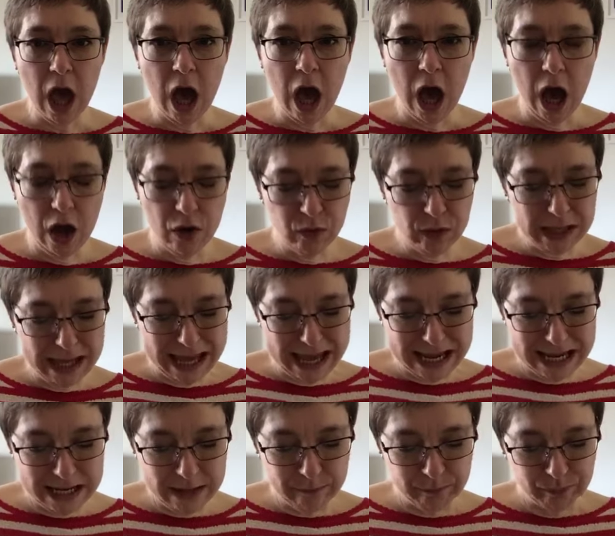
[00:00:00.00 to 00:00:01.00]

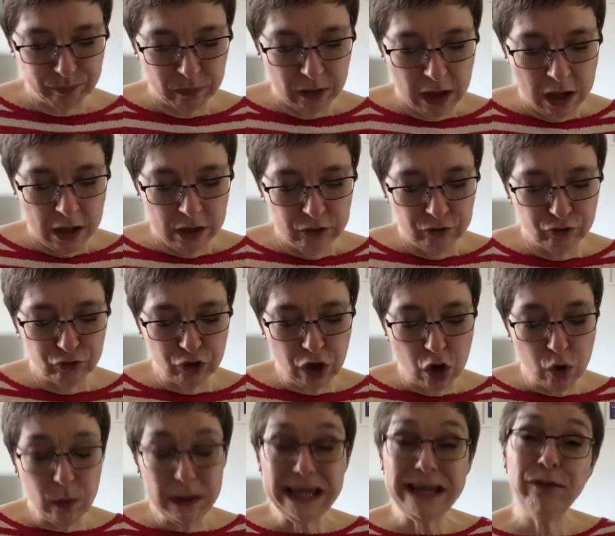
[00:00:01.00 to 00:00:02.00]
Okay.
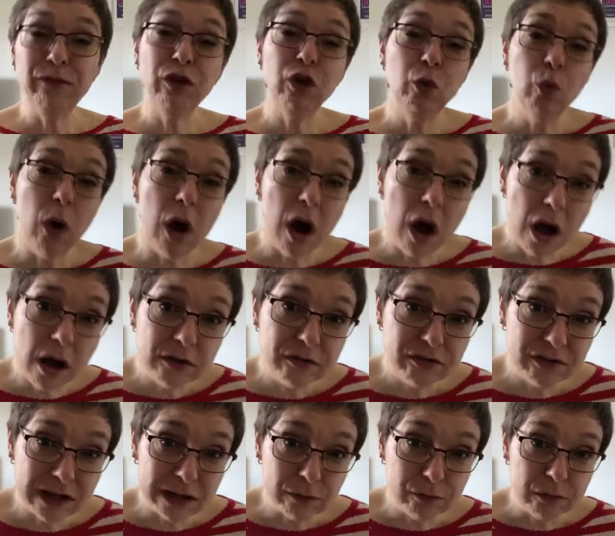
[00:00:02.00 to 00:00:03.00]
So if you are
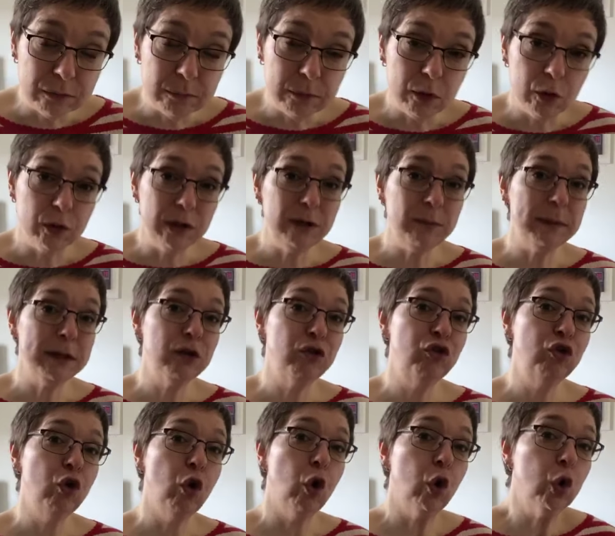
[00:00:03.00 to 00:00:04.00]
self-employed,
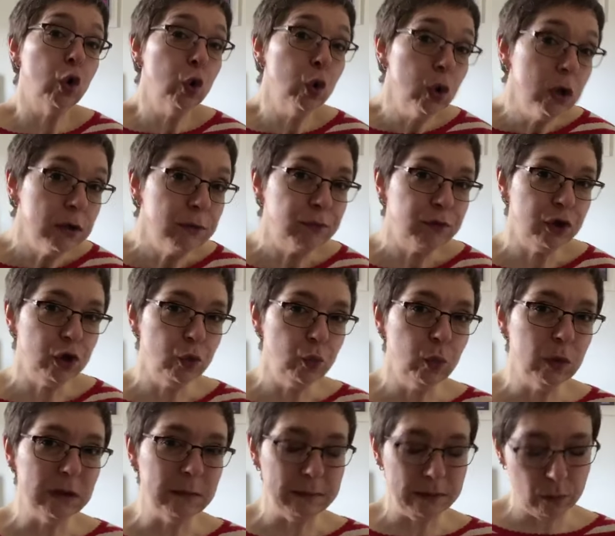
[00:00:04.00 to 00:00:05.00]
because not all of you
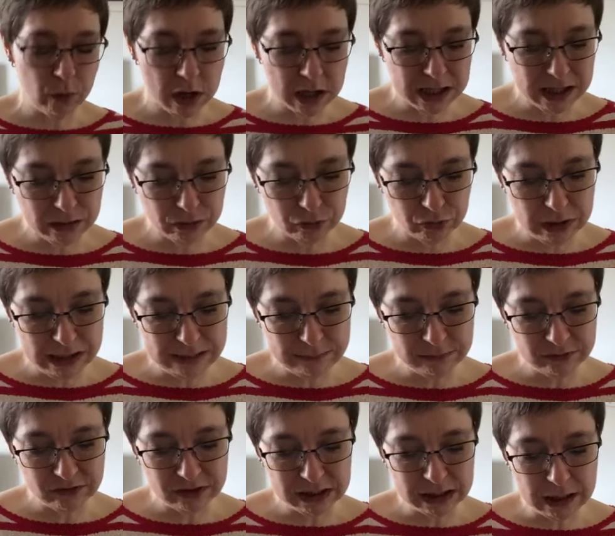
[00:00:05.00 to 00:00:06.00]
will be working through a
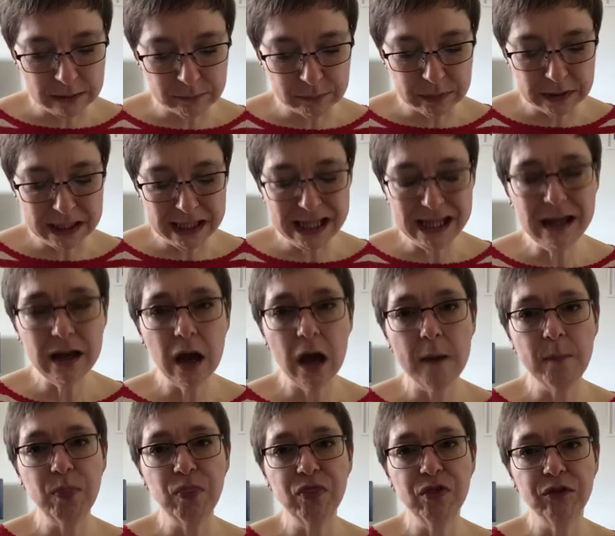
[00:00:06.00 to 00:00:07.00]
limited company,
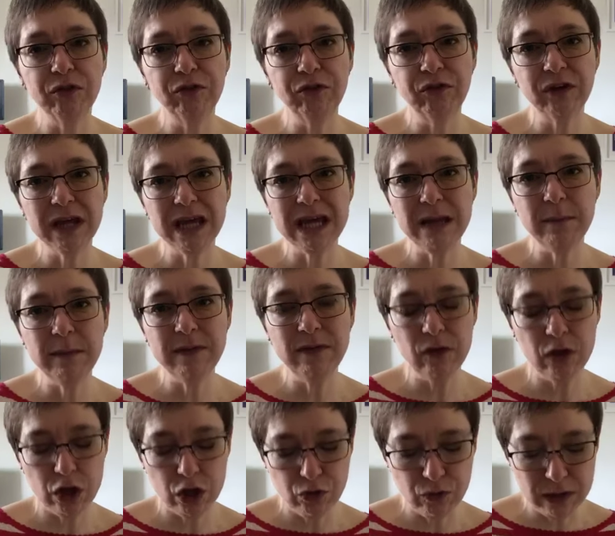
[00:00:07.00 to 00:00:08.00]
the scheme
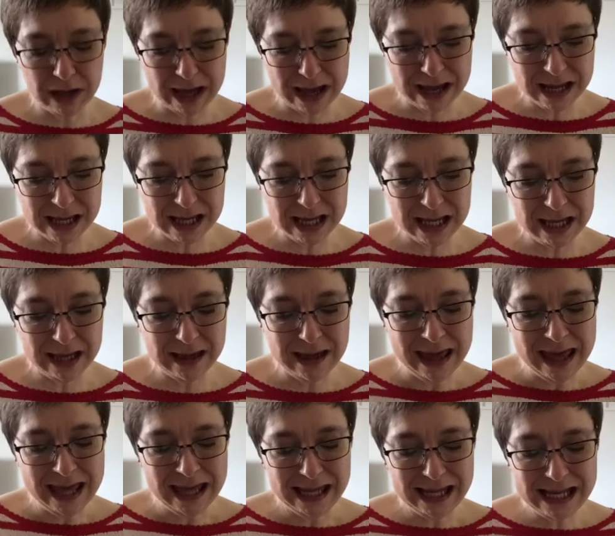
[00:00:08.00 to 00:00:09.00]
in the UK here
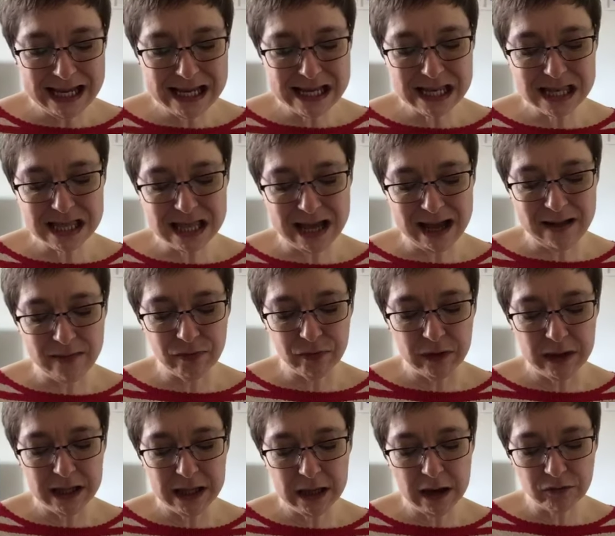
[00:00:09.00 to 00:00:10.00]
is that
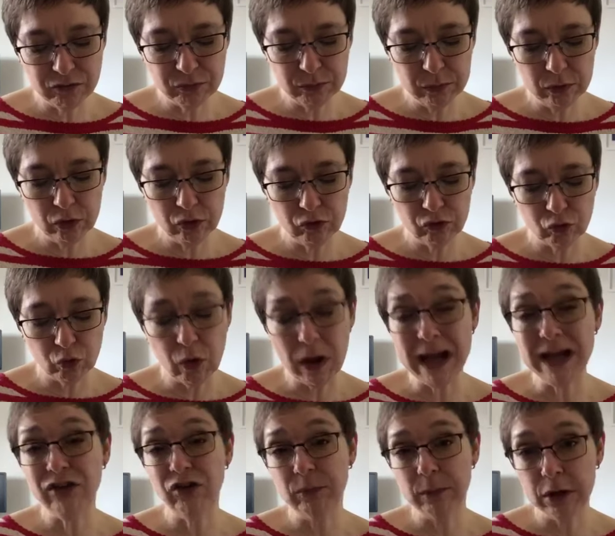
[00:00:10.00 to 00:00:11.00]
the government or
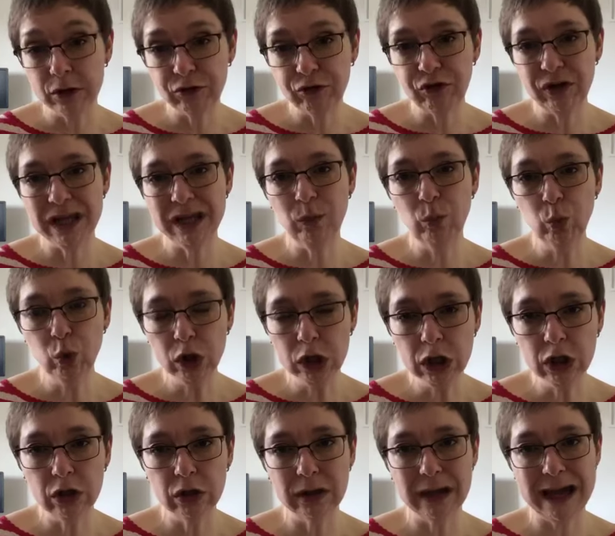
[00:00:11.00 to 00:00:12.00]
HMRC will
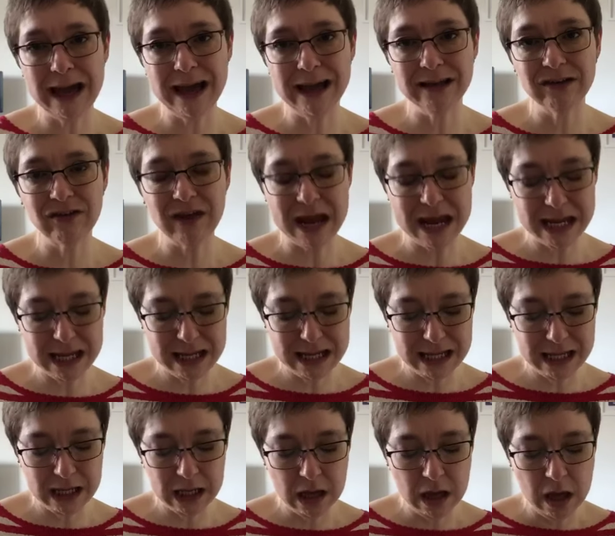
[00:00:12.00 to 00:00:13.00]
look at
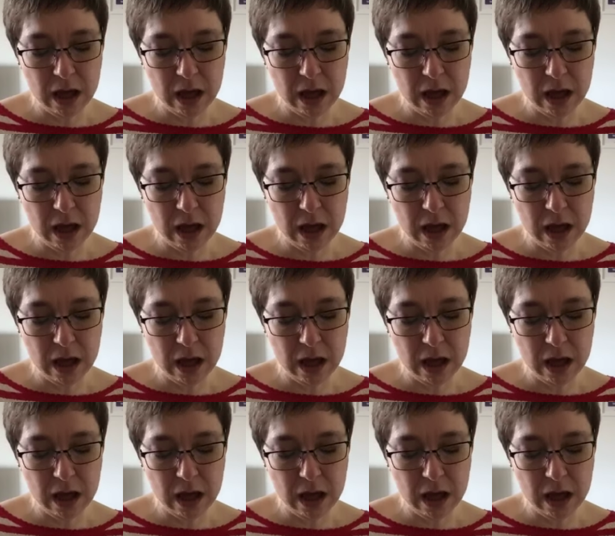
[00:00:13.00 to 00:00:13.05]
taking